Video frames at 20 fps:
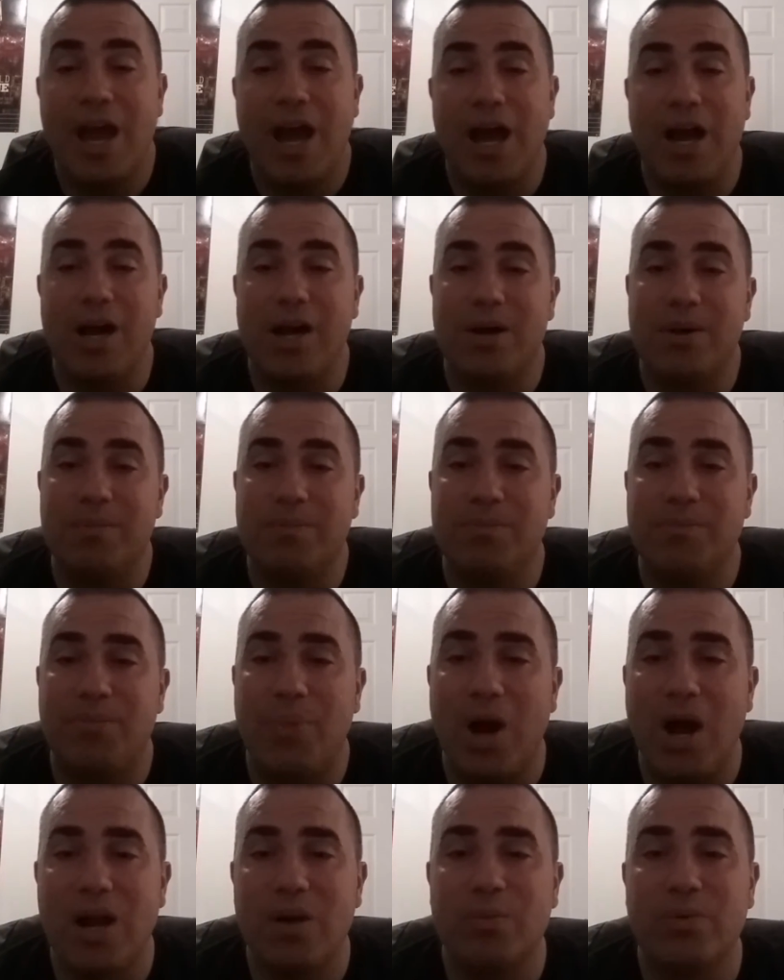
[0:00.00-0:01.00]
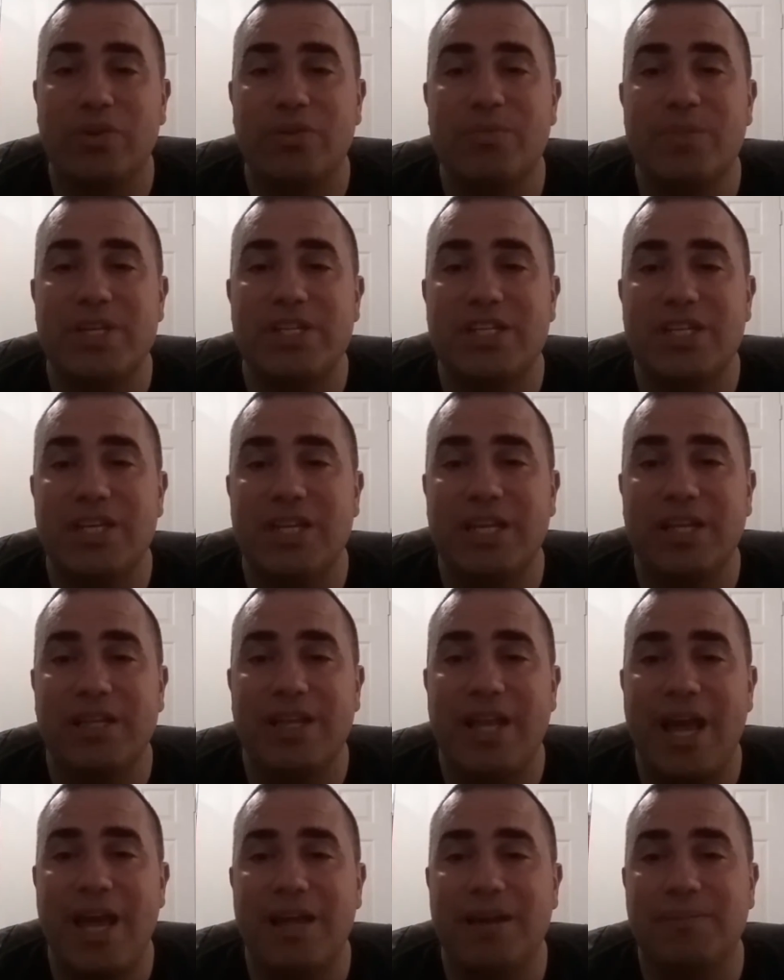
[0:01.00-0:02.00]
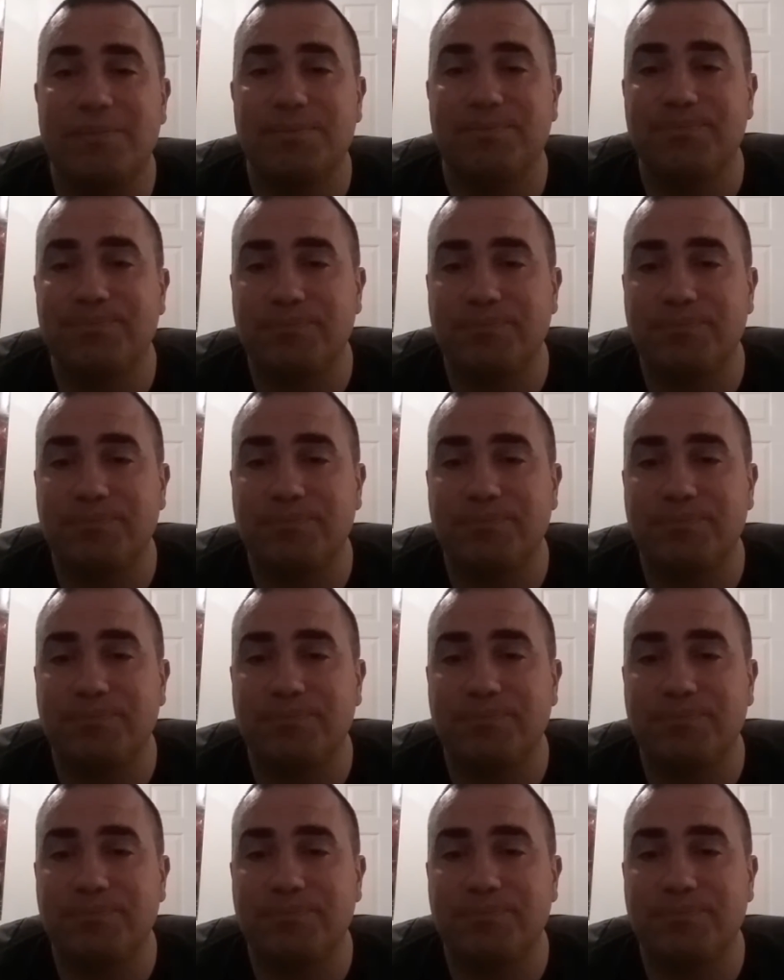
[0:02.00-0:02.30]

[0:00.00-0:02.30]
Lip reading: Barr was mentioning that